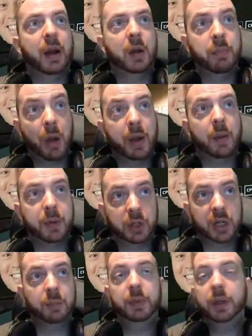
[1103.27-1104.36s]
like blowing up your
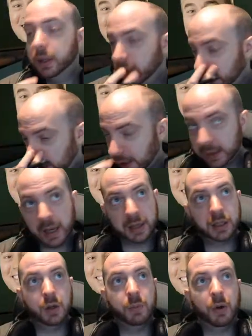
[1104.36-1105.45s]
ship, get an
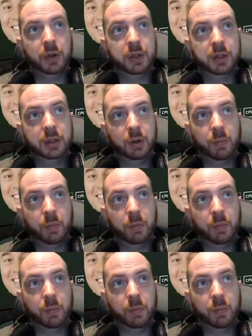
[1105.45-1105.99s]
SCU box to